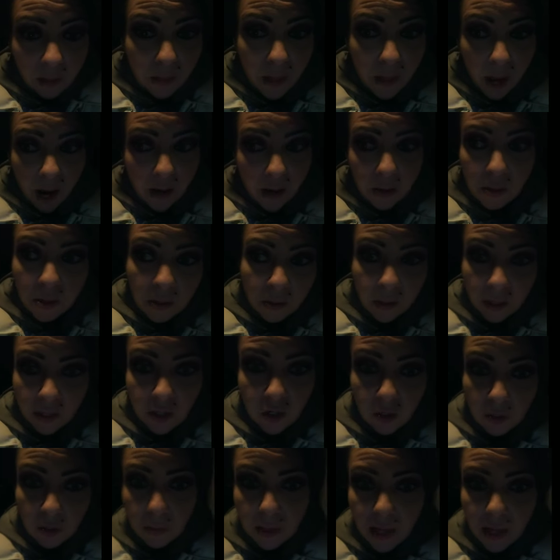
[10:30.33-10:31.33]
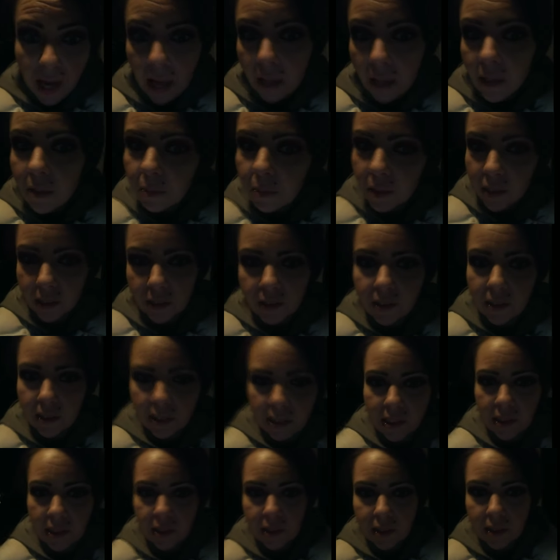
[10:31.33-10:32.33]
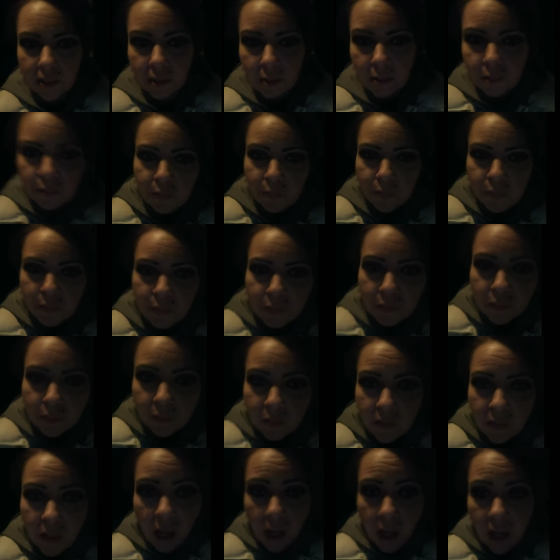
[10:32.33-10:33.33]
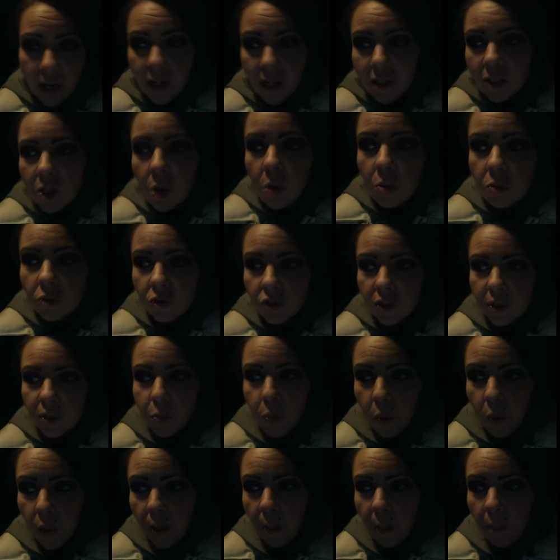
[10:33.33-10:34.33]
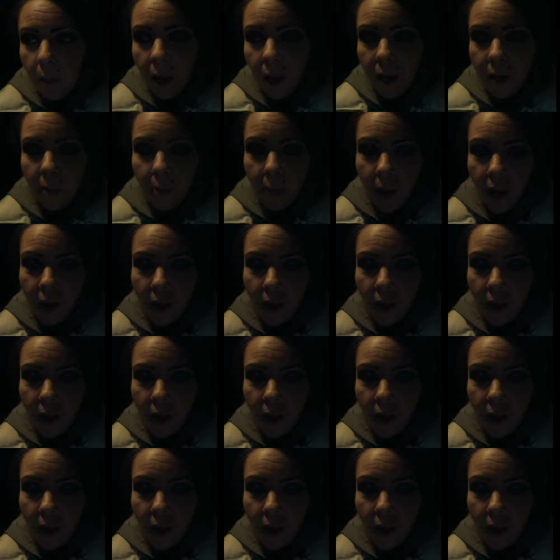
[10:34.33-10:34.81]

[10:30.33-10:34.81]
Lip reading: And I think that should be anybody's stance. And I don't just want to buy a